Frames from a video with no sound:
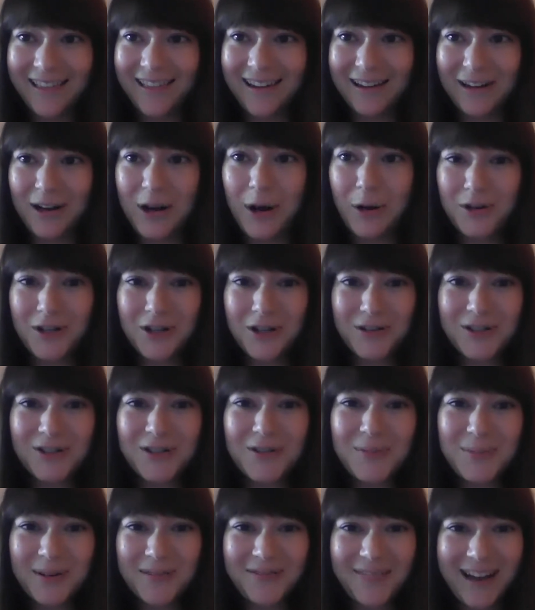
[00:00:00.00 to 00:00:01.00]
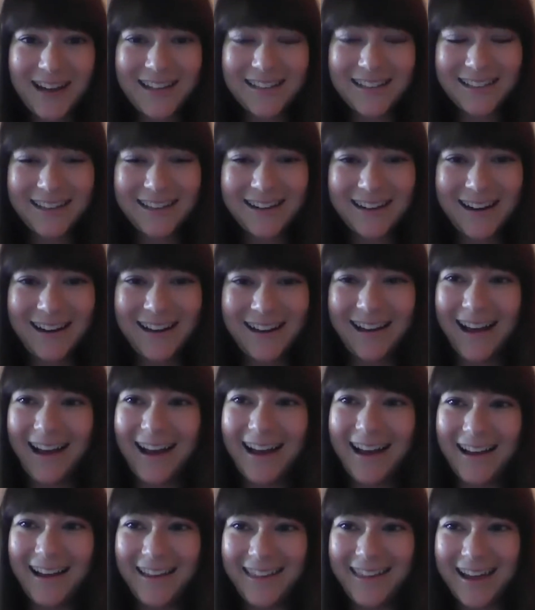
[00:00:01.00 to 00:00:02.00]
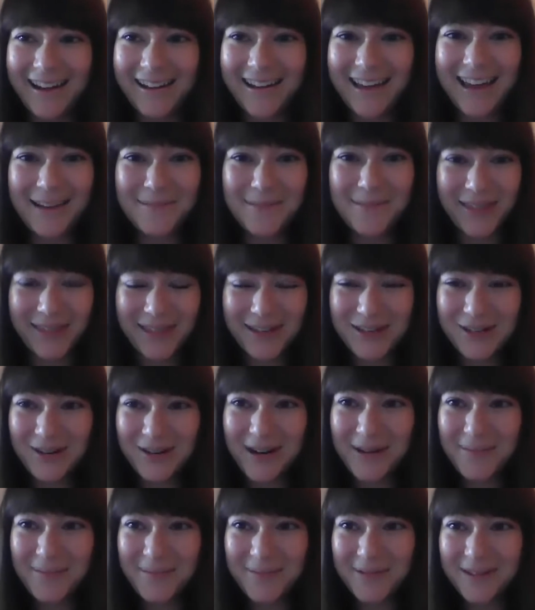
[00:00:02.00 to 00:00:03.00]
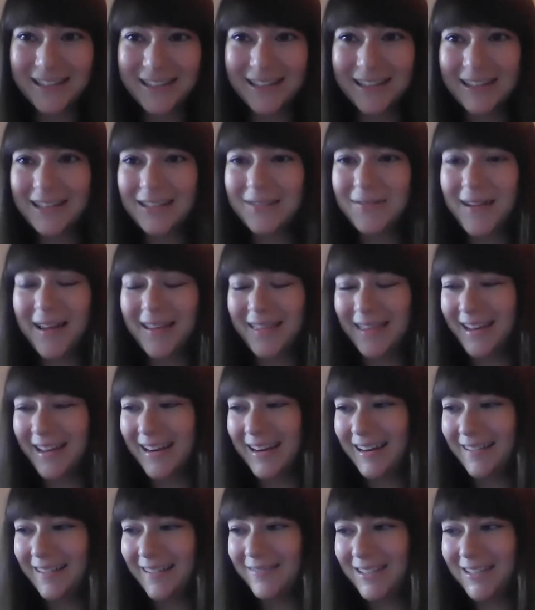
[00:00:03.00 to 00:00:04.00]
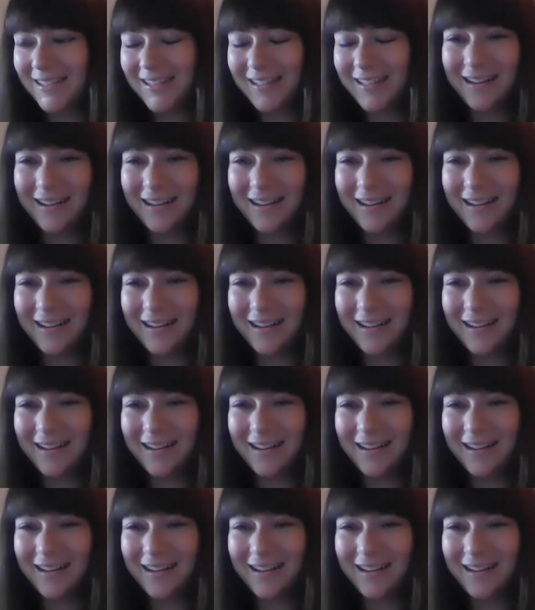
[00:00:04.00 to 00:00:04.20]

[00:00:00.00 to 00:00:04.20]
the kosher supervisor that came on the trip, because I just found that it was,